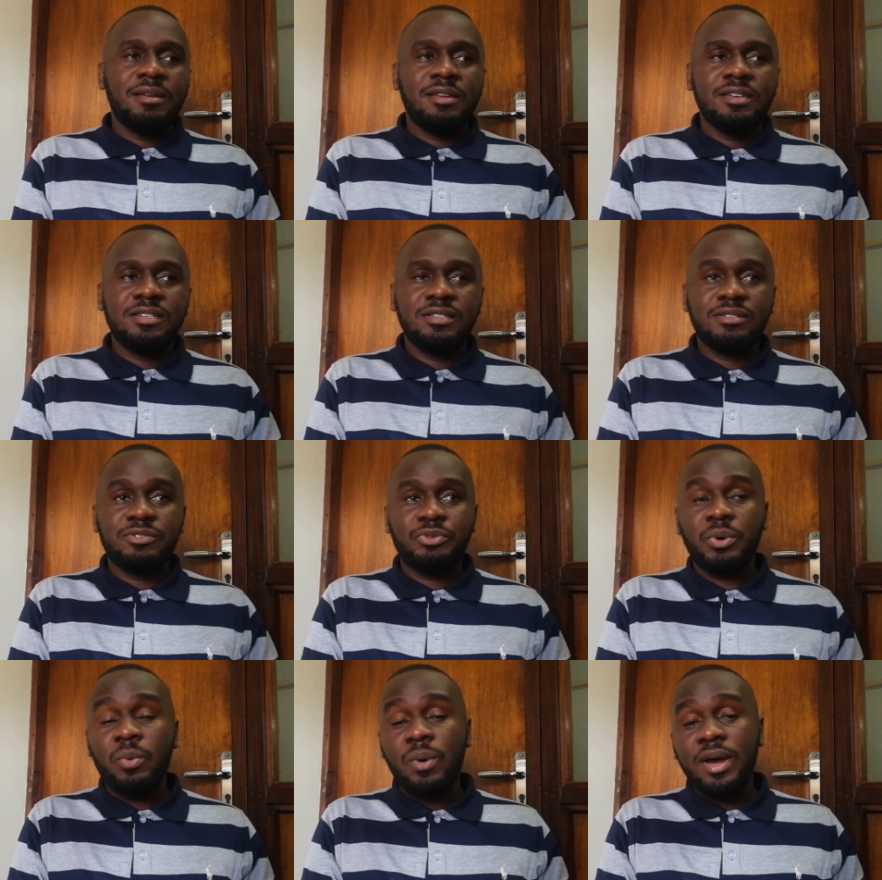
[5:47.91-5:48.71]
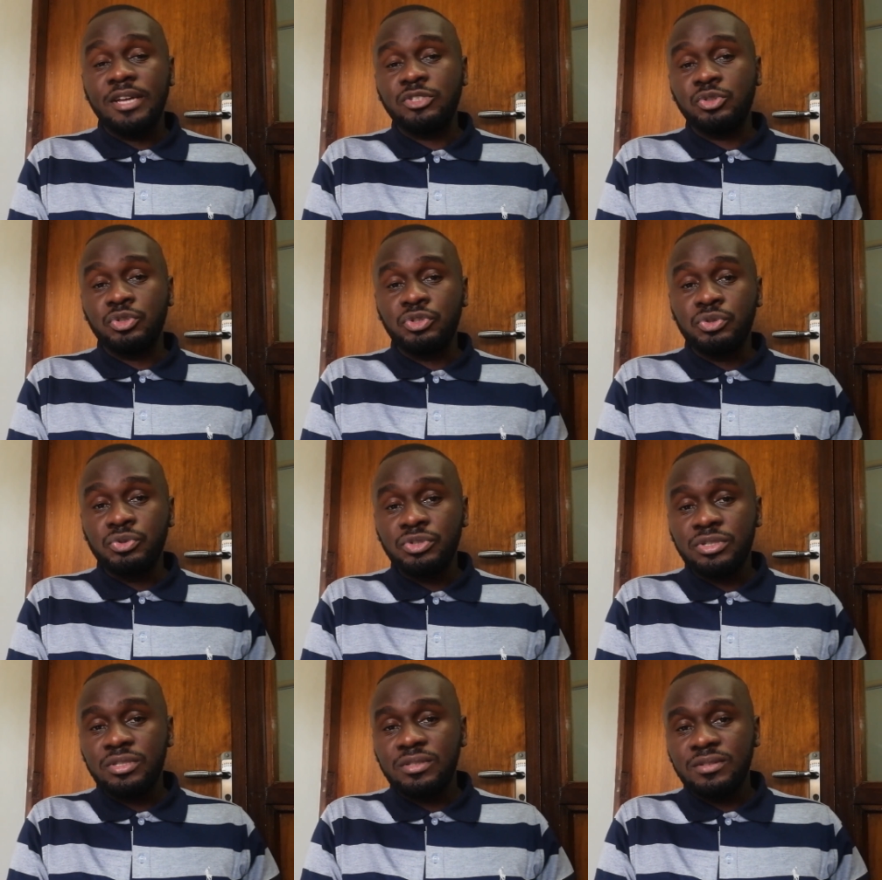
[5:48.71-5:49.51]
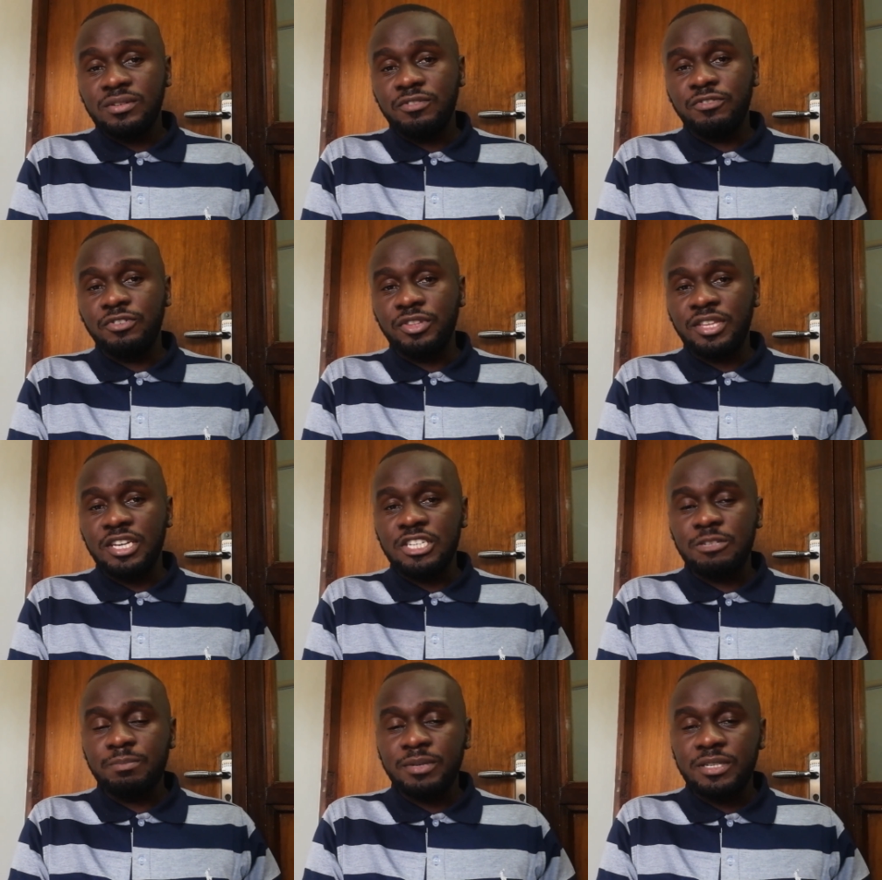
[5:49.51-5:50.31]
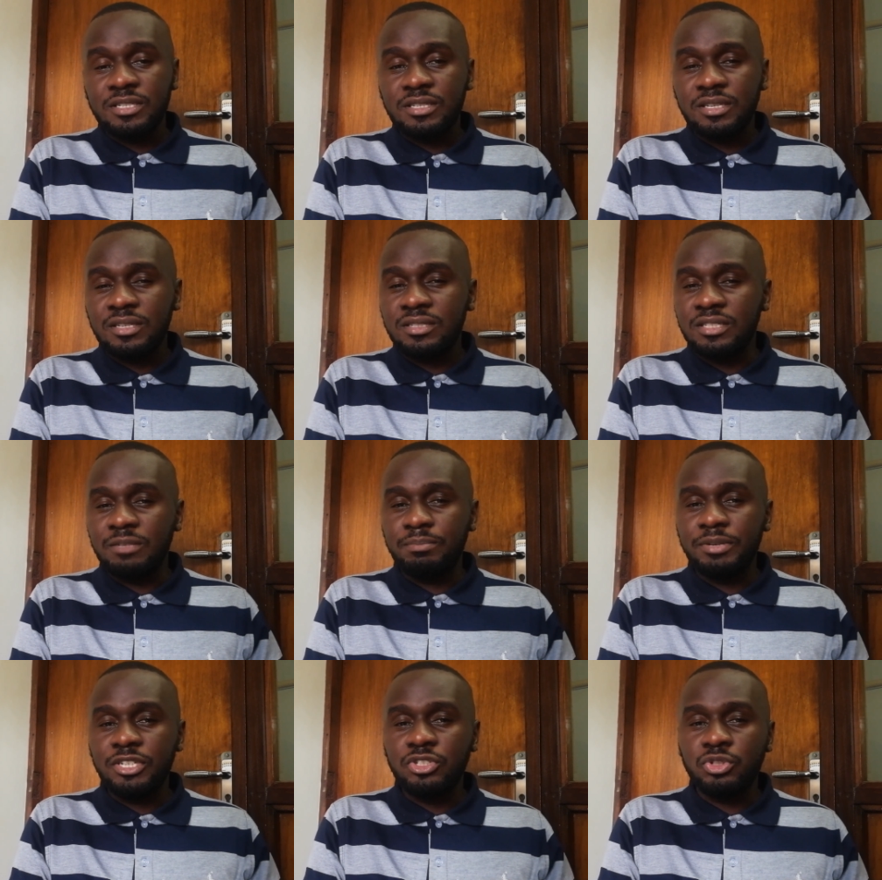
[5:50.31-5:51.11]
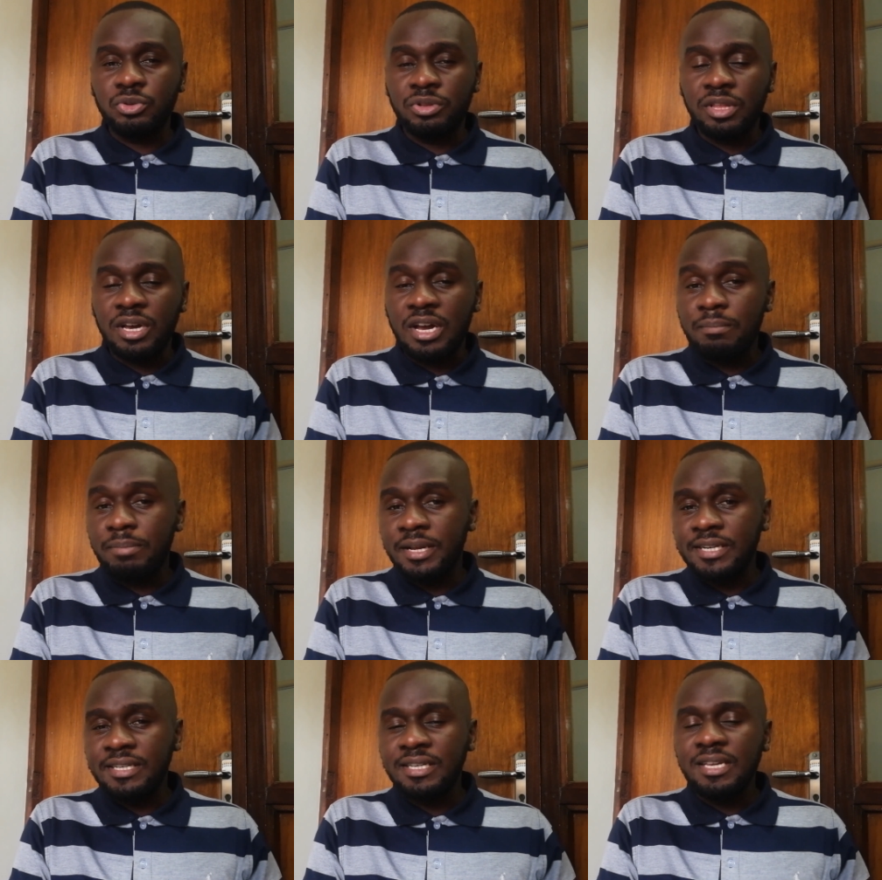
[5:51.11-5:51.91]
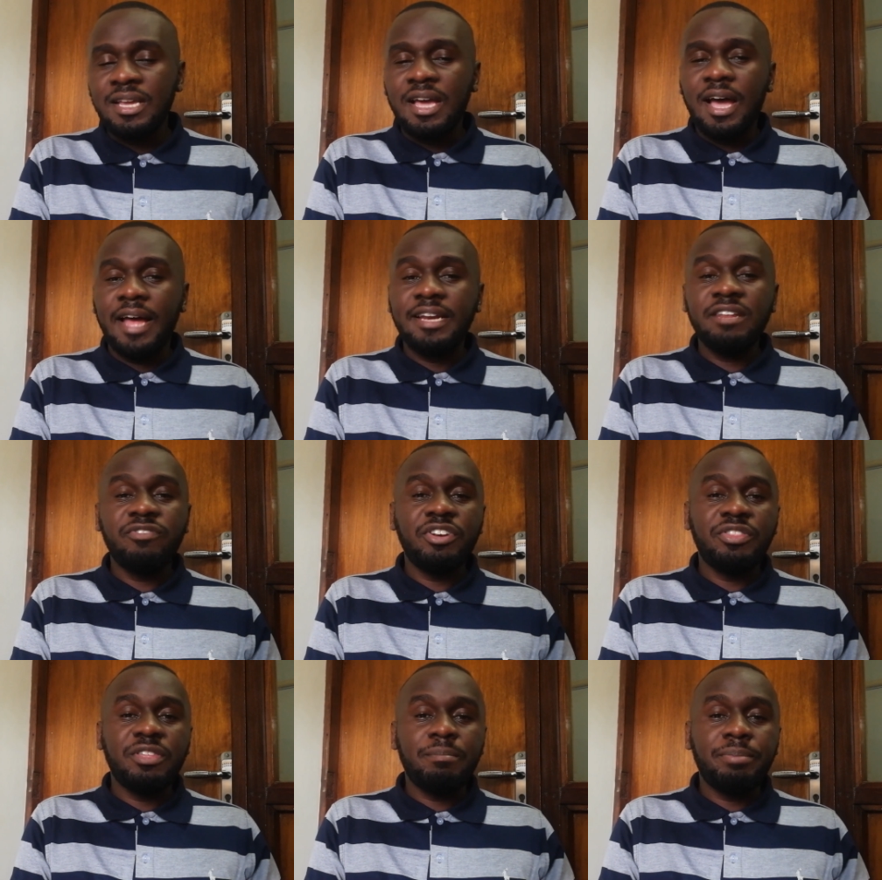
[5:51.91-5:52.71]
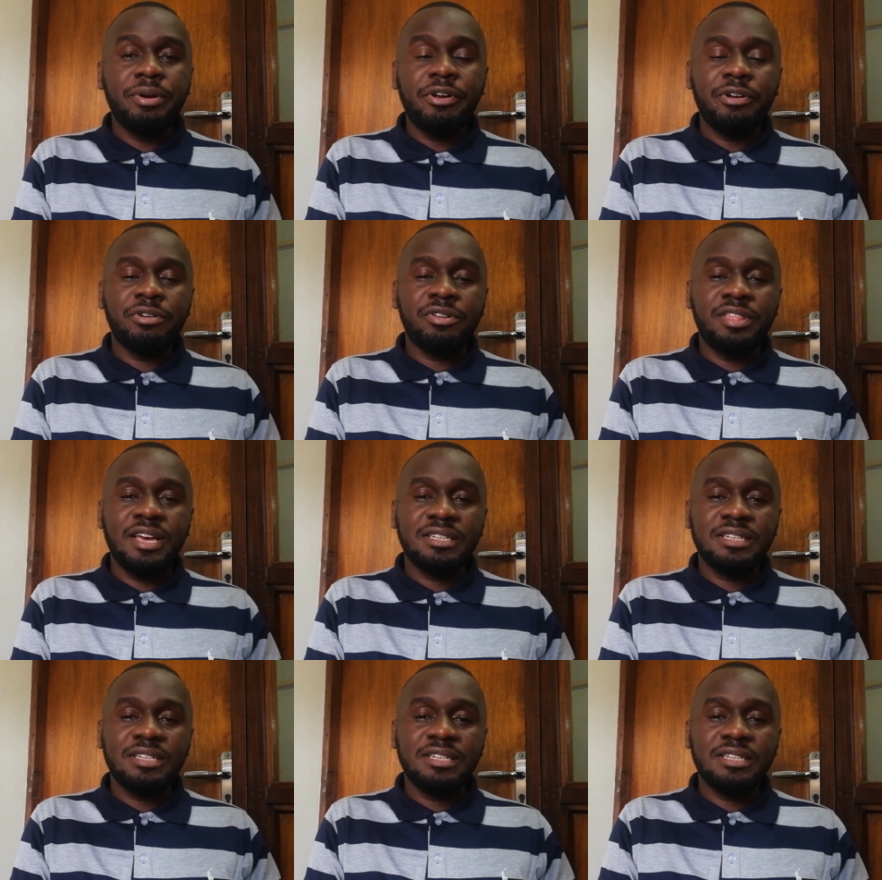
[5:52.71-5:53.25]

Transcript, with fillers: is required to use for the expenses depends on the company and even the period.